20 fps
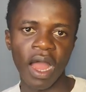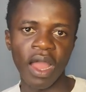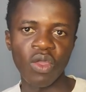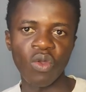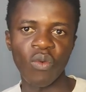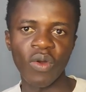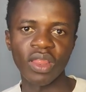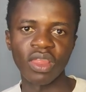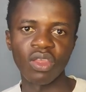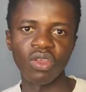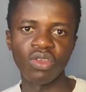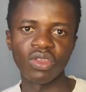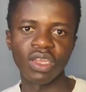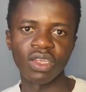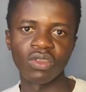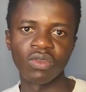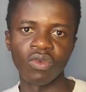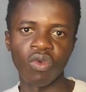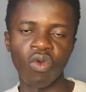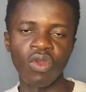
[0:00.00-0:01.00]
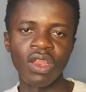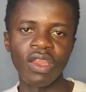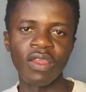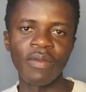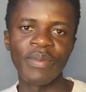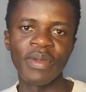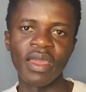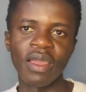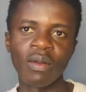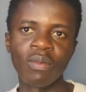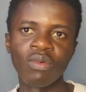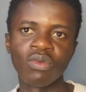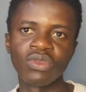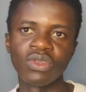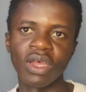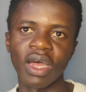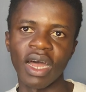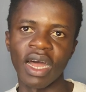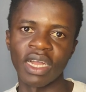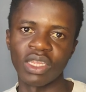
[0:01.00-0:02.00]
And you want the user to only be able
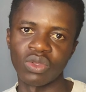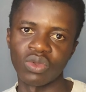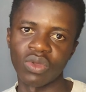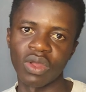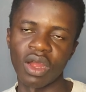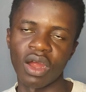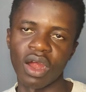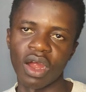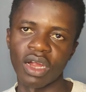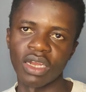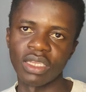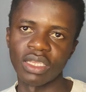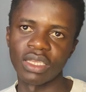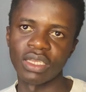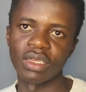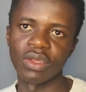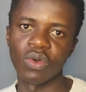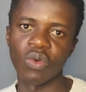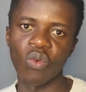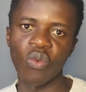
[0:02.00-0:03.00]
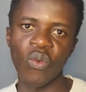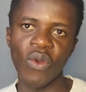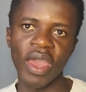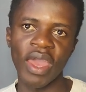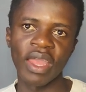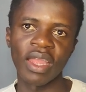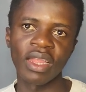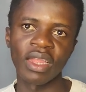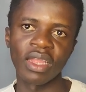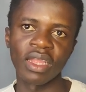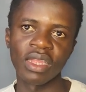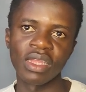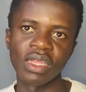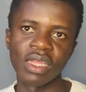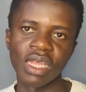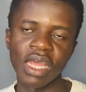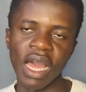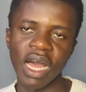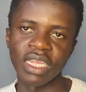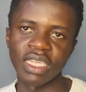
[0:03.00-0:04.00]
to add to carts when
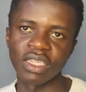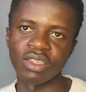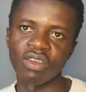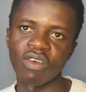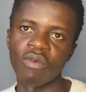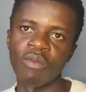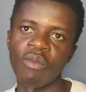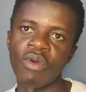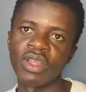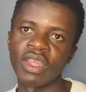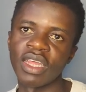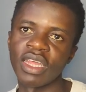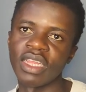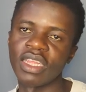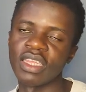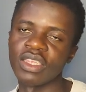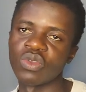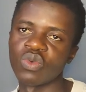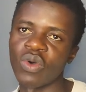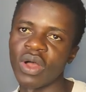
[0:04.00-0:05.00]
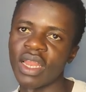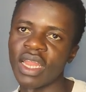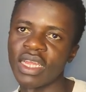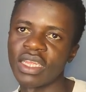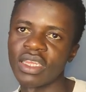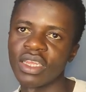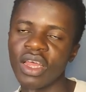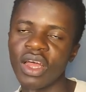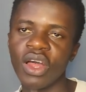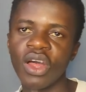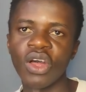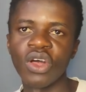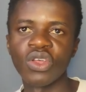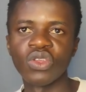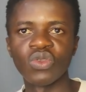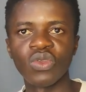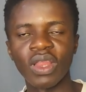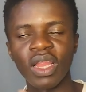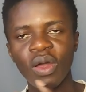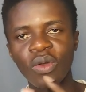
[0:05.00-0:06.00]
he has enough money in his wallet.
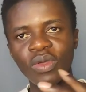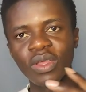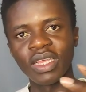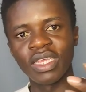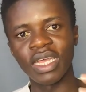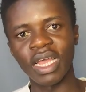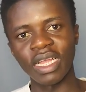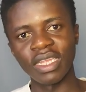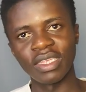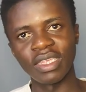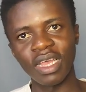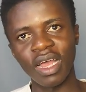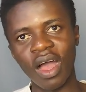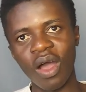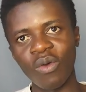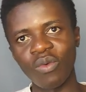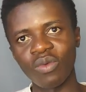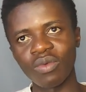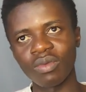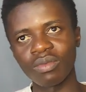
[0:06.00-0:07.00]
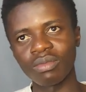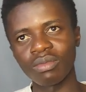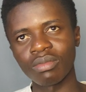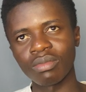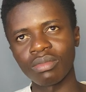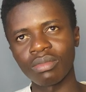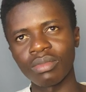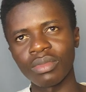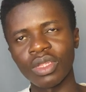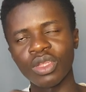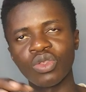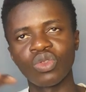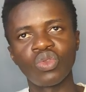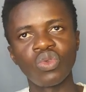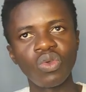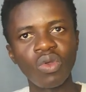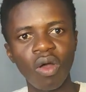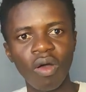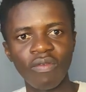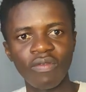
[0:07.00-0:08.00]
So now you can see how the
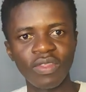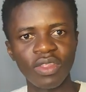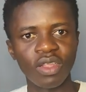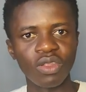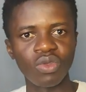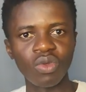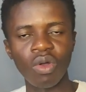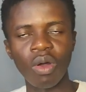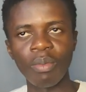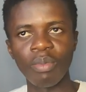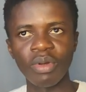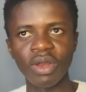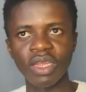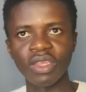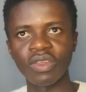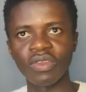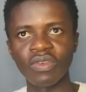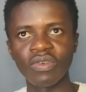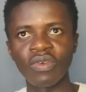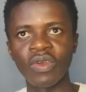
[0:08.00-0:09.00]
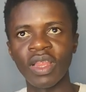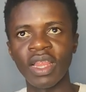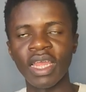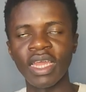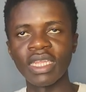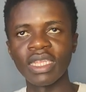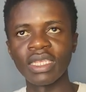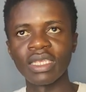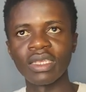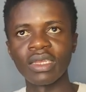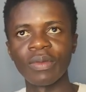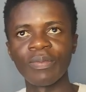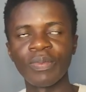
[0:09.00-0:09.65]
two components don't relate.